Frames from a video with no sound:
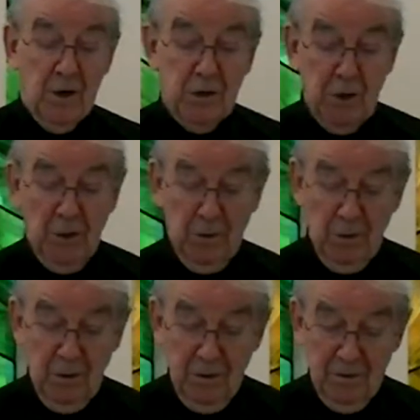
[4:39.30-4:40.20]

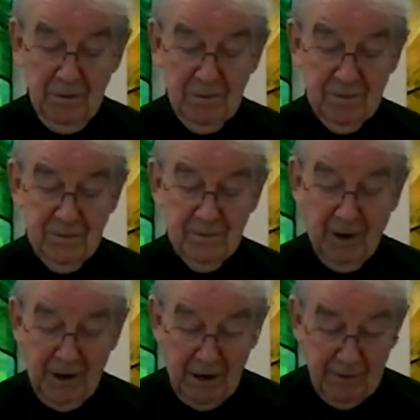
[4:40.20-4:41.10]
Do
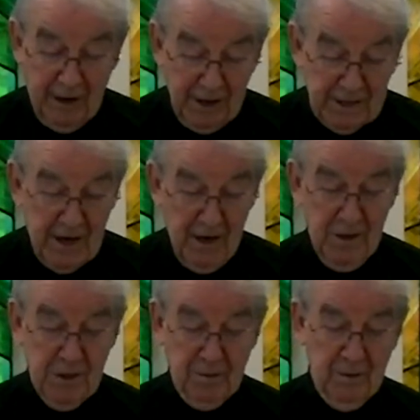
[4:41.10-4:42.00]
whatever he
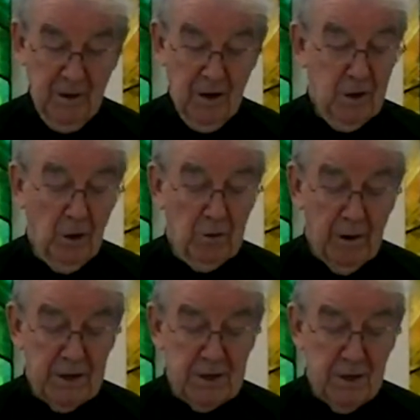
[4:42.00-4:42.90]
tells you. No
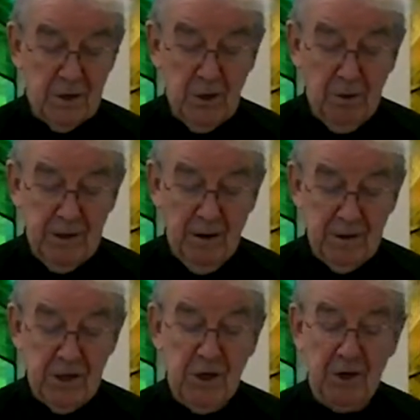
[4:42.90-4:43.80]
questions, no
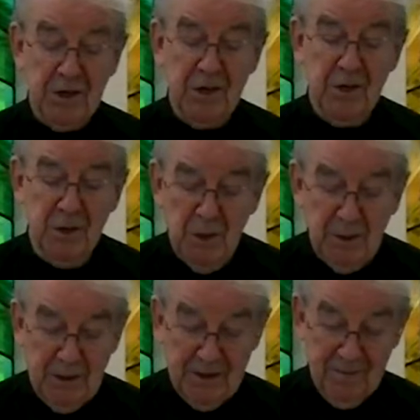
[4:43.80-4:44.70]
doubts, just do
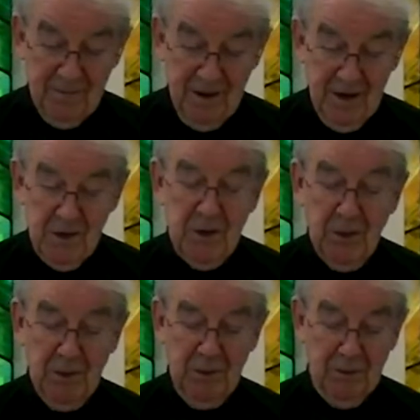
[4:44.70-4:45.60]
it.
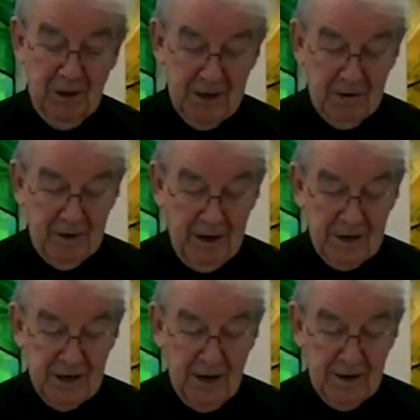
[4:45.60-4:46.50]
Do whatever he
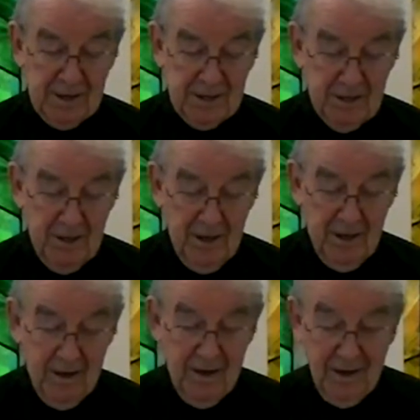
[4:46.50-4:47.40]
says.
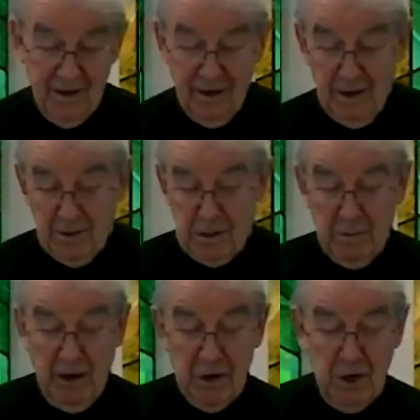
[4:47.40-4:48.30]
It was the
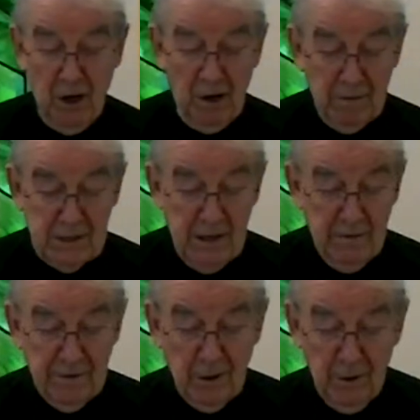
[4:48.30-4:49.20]
way she always
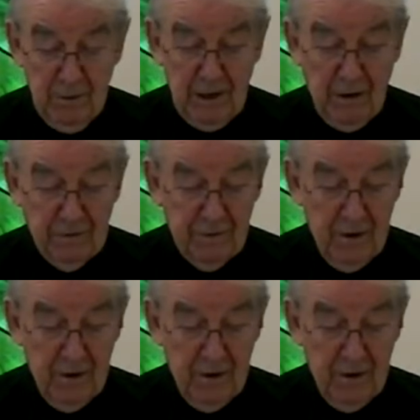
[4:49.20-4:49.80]
lived her own life.